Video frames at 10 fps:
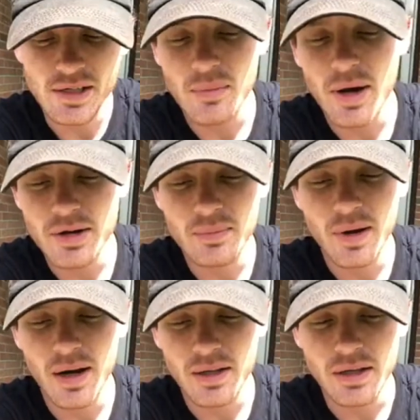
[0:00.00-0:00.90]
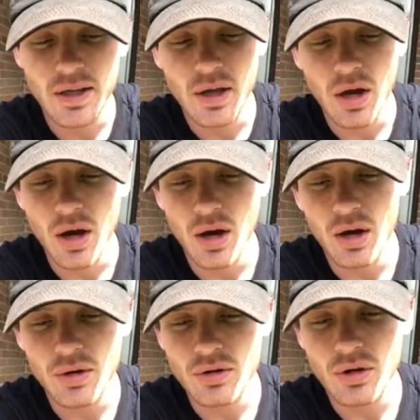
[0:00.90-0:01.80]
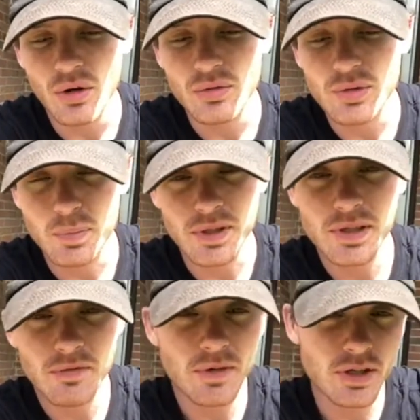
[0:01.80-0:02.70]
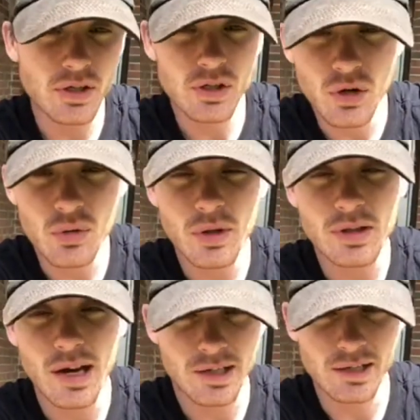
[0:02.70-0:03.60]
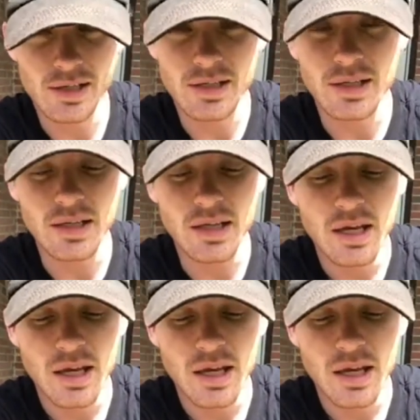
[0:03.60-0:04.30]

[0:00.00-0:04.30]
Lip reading: out by your body, specific to the toxicity.